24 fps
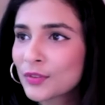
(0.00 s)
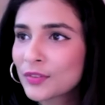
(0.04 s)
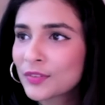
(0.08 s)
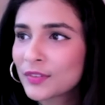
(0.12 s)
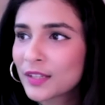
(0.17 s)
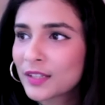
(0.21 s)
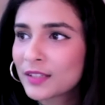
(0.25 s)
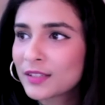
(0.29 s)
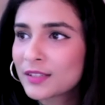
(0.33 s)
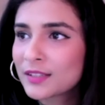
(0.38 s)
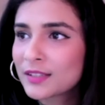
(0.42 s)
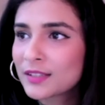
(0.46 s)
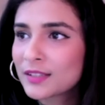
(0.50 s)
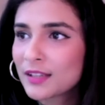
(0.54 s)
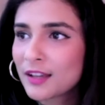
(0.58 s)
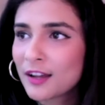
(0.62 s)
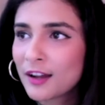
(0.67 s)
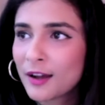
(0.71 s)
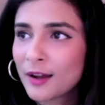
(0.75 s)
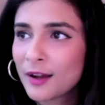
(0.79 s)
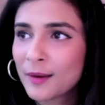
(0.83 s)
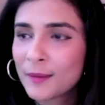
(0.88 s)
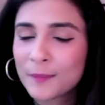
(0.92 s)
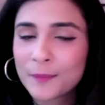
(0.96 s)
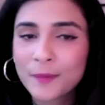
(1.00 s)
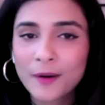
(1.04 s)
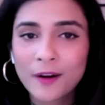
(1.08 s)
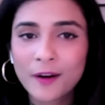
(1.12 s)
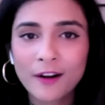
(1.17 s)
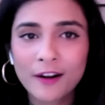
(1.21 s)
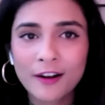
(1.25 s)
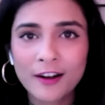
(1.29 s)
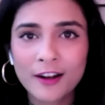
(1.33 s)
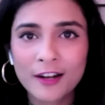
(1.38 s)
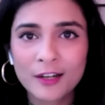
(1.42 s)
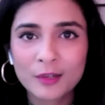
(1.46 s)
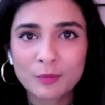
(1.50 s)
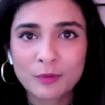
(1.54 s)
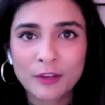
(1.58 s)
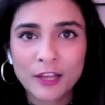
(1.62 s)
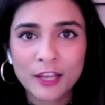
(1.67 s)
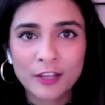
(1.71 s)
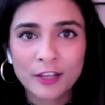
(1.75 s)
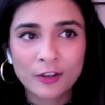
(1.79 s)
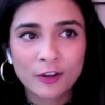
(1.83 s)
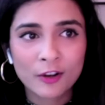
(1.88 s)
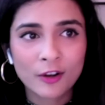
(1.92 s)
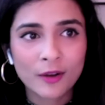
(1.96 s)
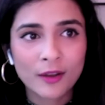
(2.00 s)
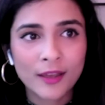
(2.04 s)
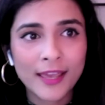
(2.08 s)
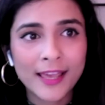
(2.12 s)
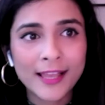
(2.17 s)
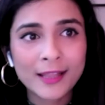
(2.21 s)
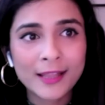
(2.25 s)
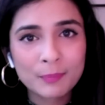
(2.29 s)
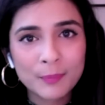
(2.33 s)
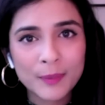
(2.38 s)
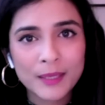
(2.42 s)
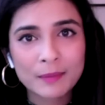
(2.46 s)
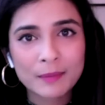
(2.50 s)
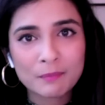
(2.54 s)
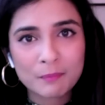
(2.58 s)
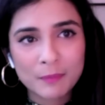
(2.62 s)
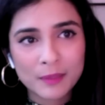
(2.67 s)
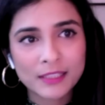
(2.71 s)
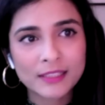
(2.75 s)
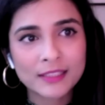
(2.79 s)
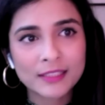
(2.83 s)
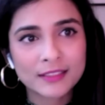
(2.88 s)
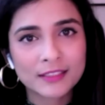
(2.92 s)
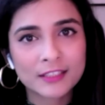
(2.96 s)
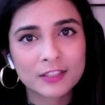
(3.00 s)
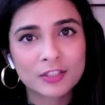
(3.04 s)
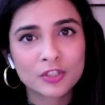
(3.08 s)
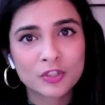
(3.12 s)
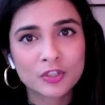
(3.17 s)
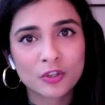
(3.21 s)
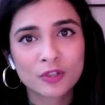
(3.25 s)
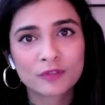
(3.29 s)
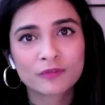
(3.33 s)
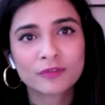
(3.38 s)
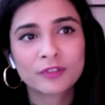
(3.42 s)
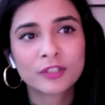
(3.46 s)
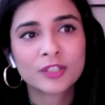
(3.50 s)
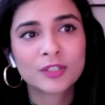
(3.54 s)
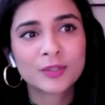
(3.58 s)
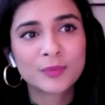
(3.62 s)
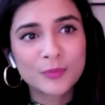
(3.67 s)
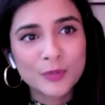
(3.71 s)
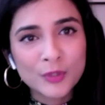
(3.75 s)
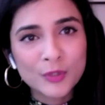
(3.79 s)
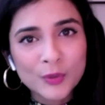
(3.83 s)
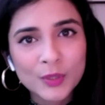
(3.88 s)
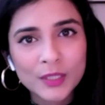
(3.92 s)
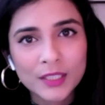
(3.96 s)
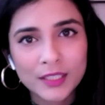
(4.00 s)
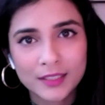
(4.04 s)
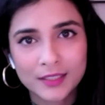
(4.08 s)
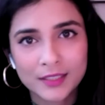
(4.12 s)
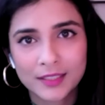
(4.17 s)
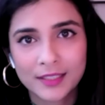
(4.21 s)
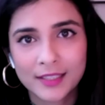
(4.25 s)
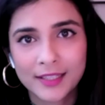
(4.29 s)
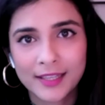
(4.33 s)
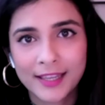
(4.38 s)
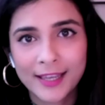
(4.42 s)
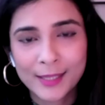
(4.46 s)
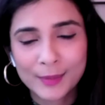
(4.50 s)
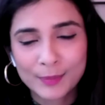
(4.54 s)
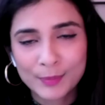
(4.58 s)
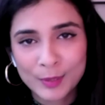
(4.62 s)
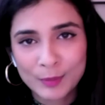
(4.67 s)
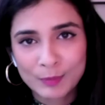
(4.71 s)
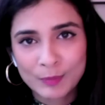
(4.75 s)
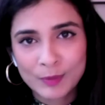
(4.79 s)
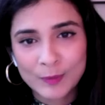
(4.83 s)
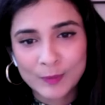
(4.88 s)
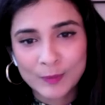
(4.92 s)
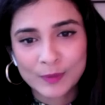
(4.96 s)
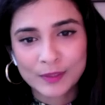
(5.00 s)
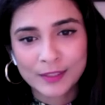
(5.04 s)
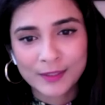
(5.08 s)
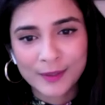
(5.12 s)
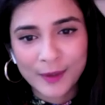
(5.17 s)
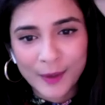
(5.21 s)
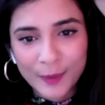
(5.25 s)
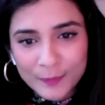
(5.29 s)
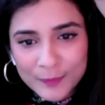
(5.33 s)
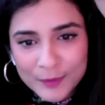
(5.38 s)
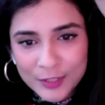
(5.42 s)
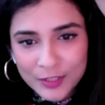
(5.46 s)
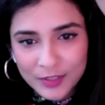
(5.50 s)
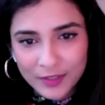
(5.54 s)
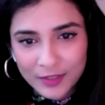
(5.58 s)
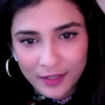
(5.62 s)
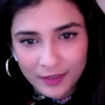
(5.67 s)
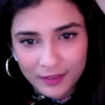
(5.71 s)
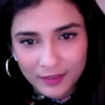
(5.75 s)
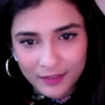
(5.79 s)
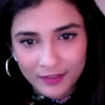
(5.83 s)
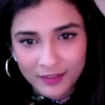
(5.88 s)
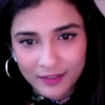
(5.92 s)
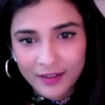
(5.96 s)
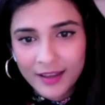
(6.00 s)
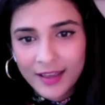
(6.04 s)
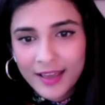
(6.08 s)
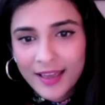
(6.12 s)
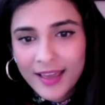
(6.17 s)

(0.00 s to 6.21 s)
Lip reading: this part where you're helping build this sort of a community, helping people come together.